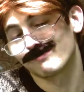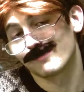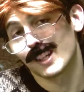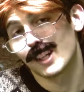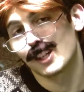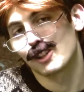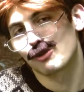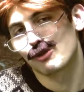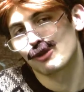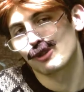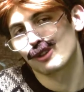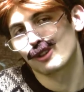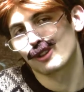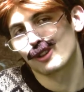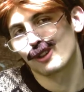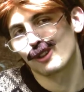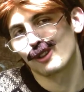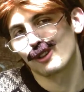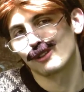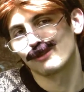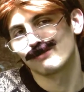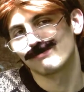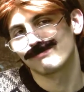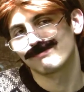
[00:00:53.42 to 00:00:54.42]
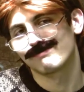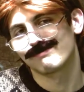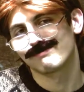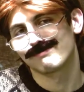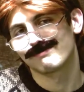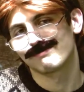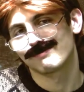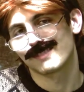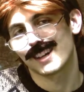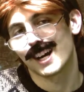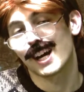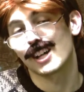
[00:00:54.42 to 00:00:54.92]
It's real cold.
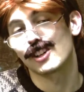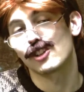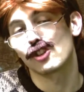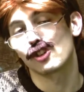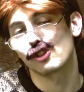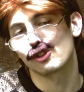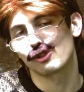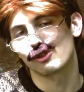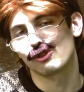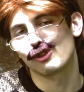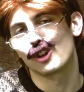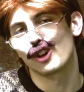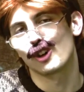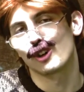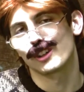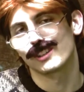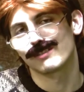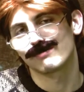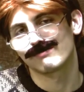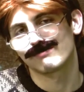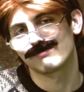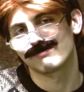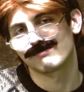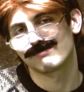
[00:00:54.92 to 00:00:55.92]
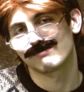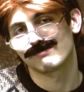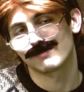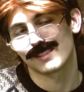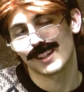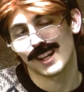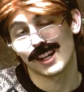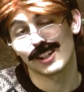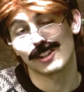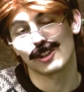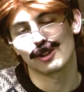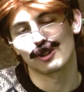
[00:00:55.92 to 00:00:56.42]
I know you know it.
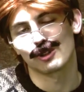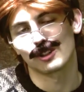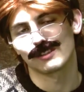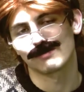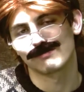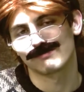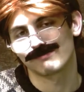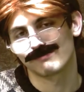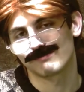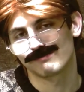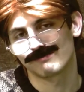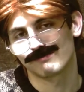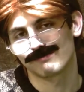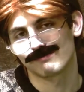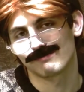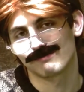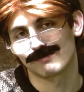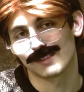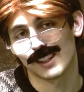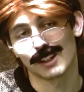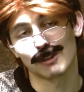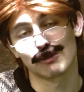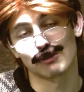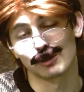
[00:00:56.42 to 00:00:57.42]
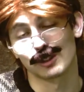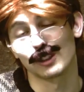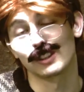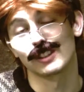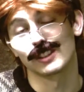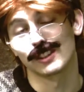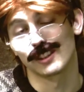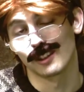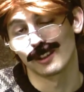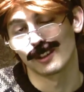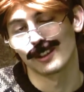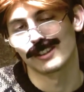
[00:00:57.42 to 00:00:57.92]
I know it. I
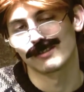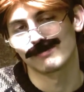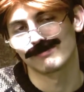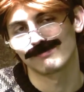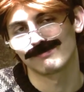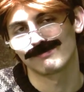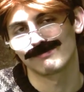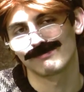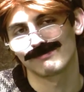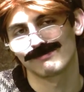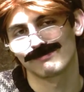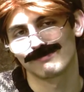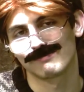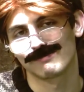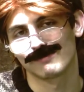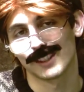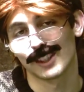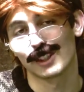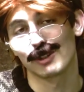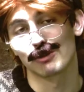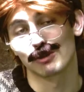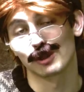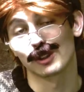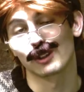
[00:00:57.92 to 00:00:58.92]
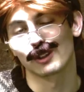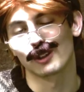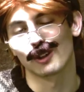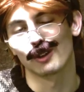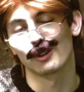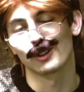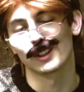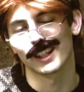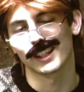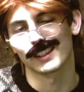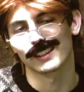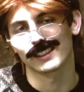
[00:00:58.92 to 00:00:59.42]
really know it. It's real
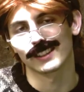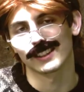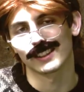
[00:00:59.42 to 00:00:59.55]
cold out